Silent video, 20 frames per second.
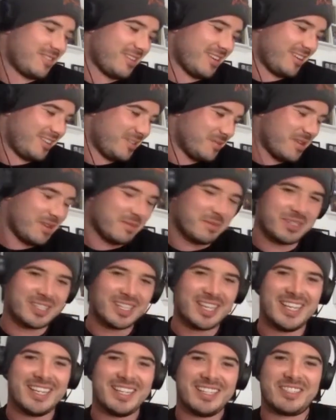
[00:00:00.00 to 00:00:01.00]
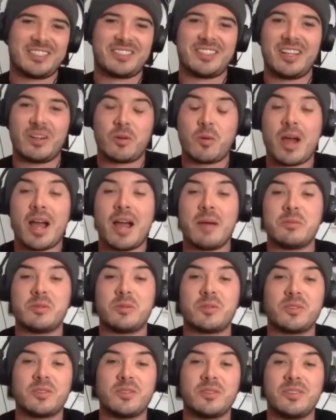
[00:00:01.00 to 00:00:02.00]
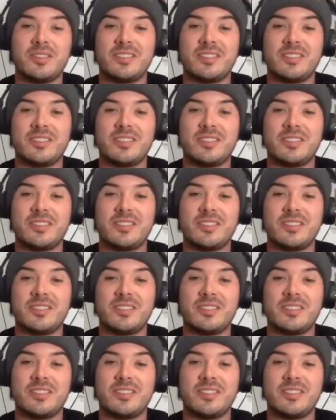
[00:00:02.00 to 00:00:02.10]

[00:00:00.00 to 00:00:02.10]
Thank you, Albert. Is there still qualms?